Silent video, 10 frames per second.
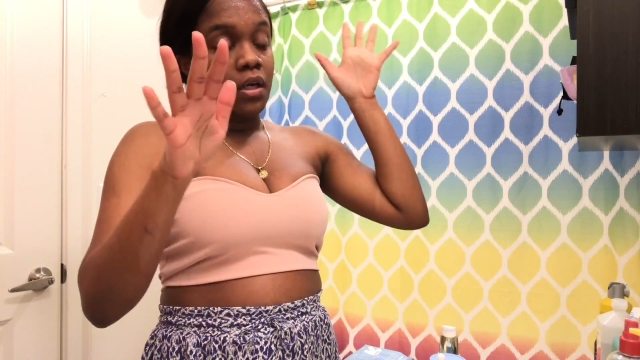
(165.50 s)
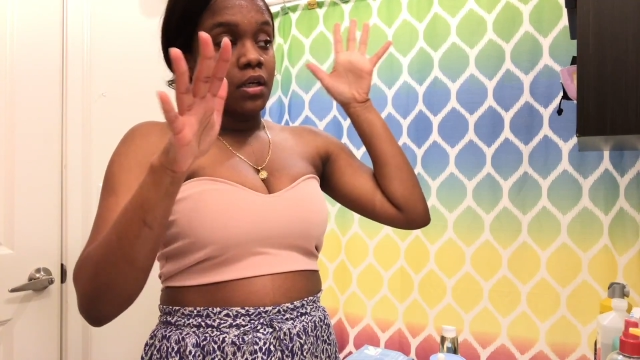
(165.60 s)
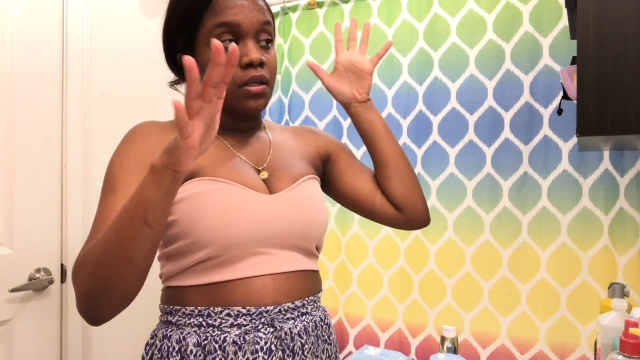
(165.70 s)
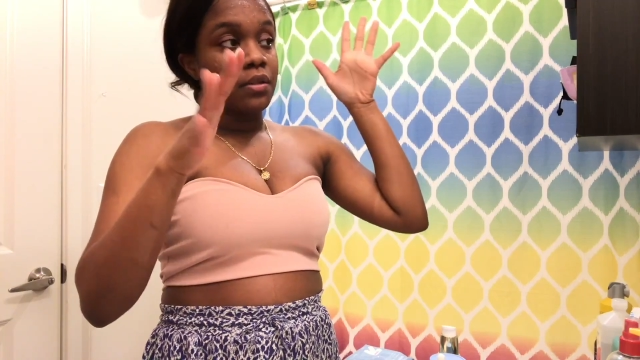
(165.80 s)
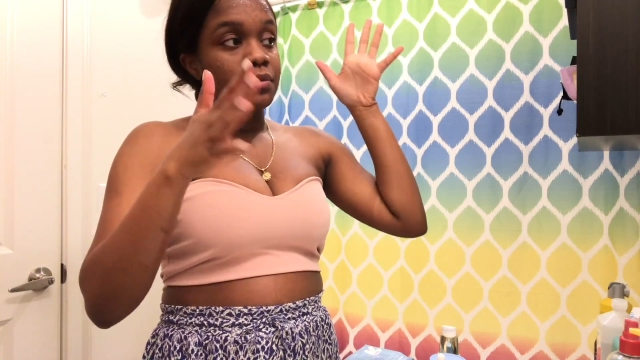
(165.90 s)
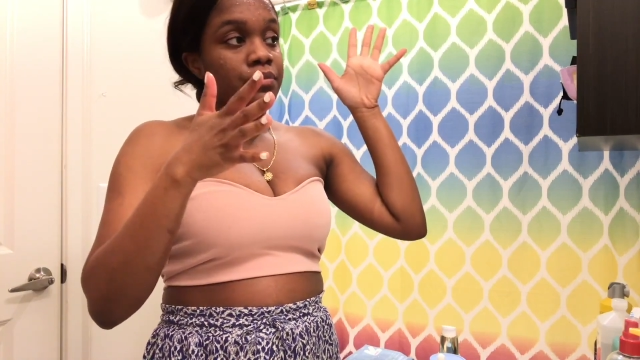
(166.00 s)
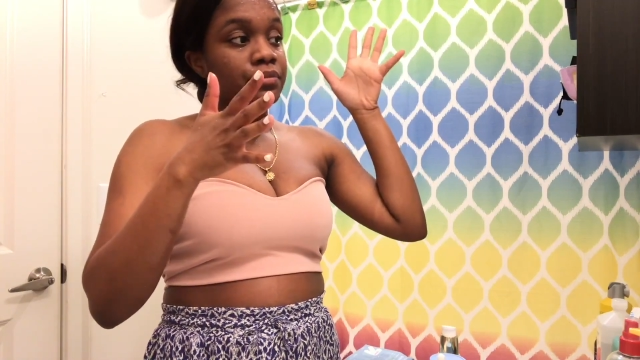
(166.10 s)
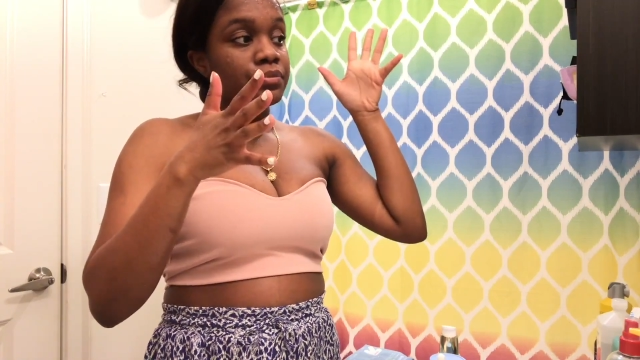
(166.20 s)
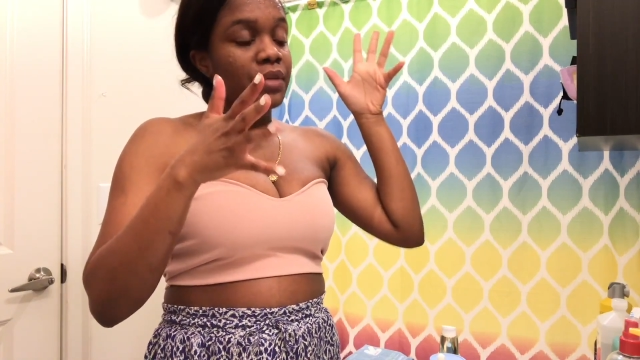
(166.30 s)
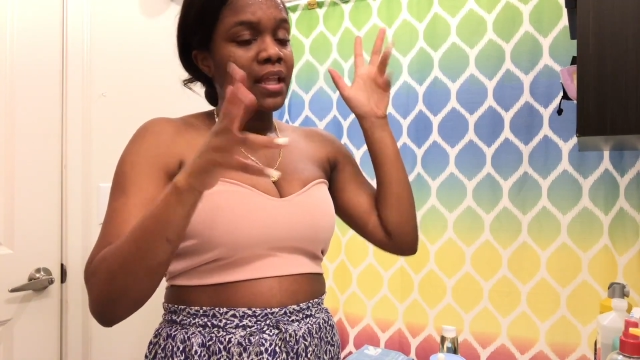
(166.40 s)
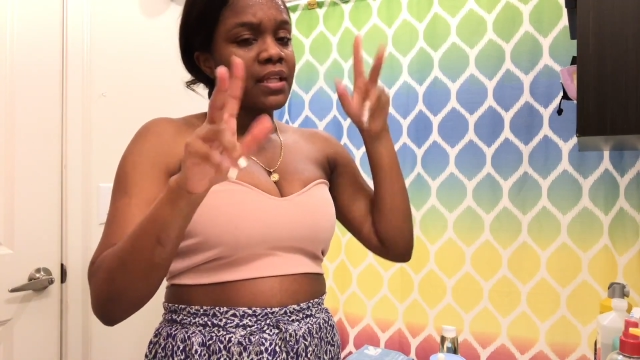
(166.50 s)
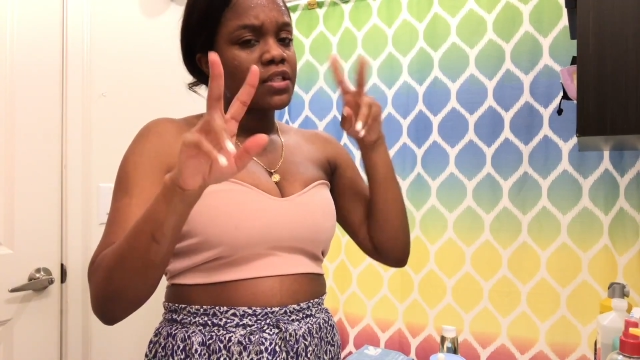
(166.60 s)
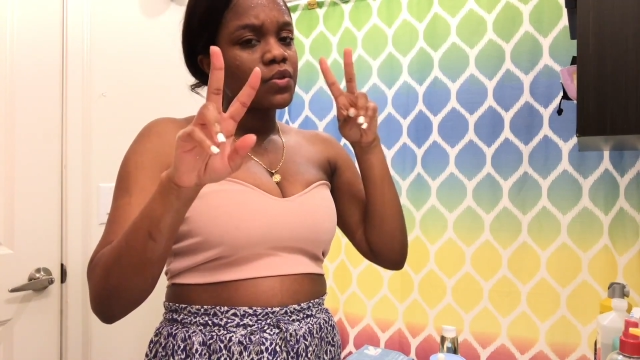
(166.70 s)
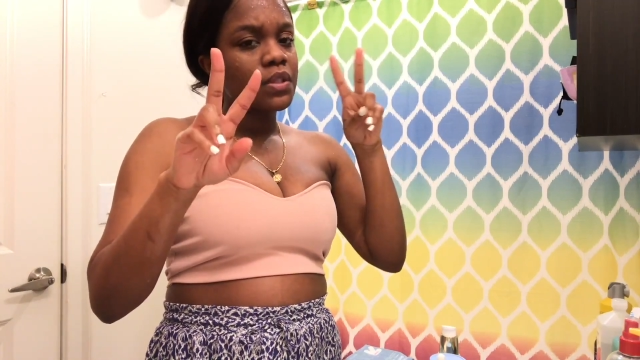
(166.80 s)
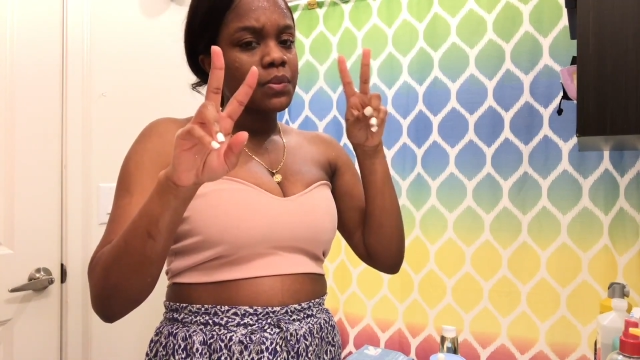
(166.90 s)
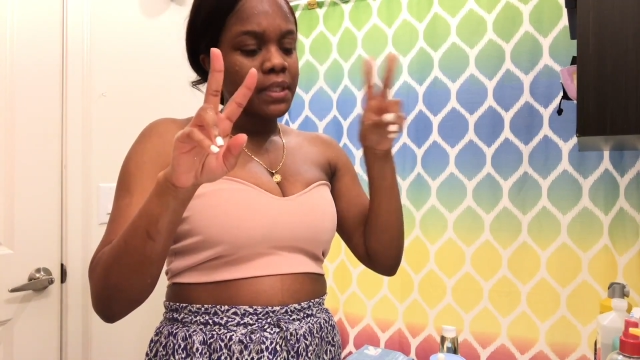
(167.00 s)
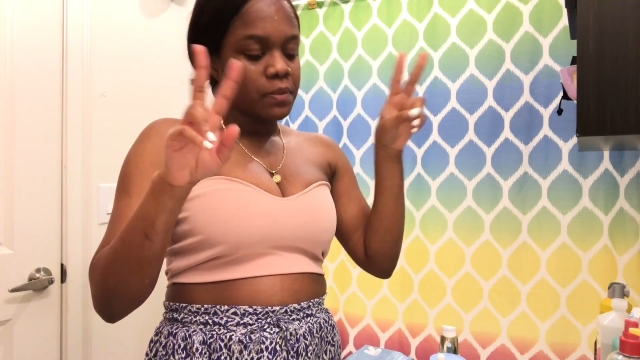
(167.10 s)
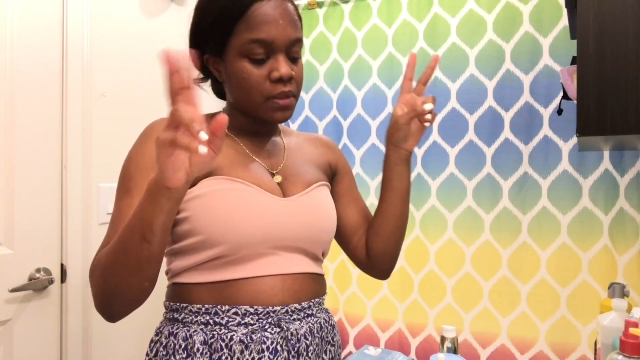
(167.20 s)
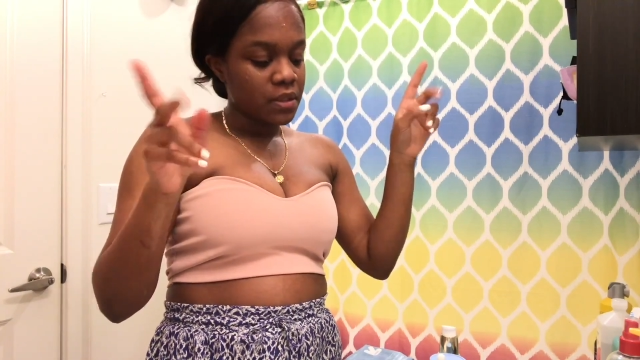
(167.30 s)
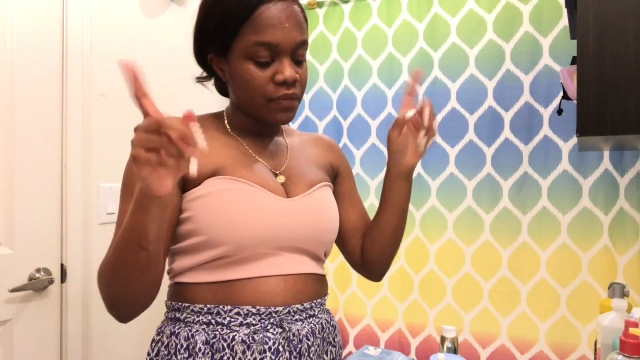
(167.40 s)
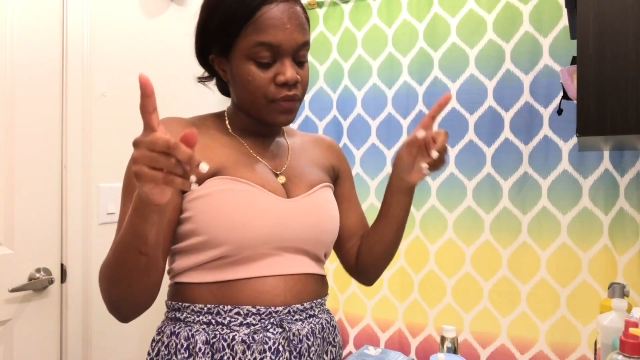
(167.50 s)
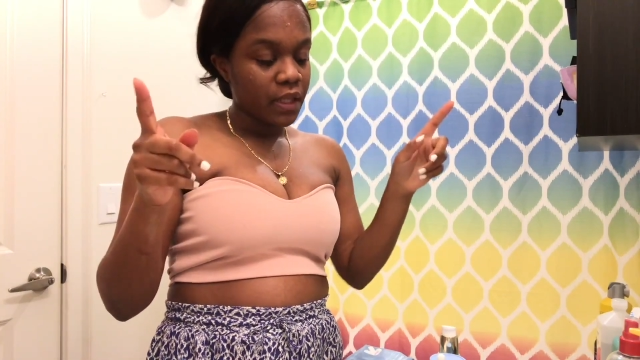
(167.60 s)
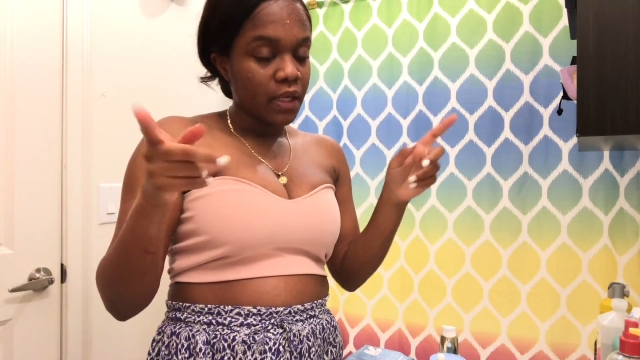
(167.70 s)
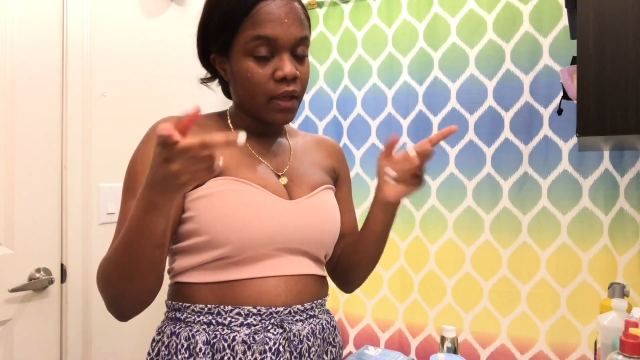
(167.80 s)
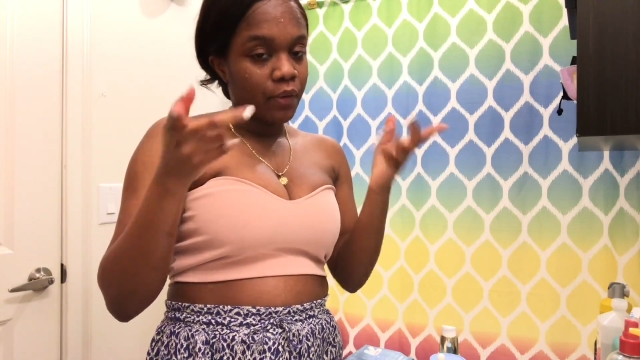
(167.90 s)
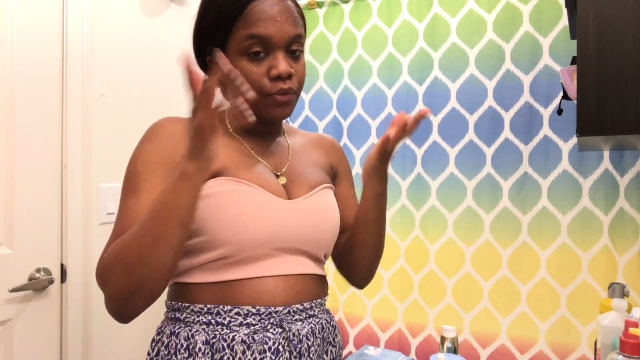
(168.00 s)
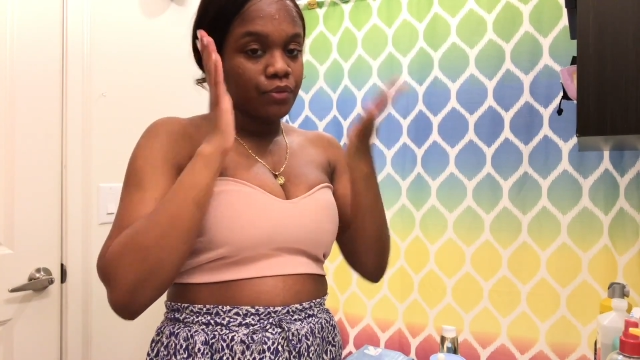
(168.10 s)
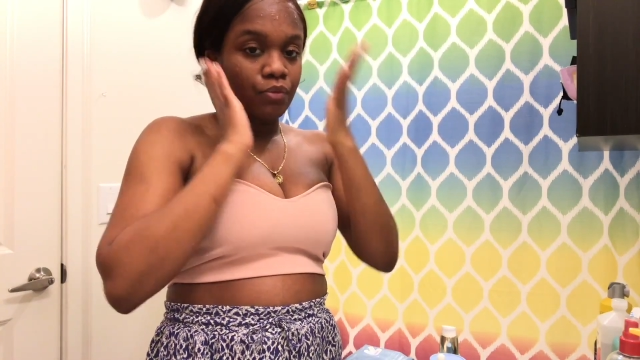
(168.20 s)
do it twice because I feel like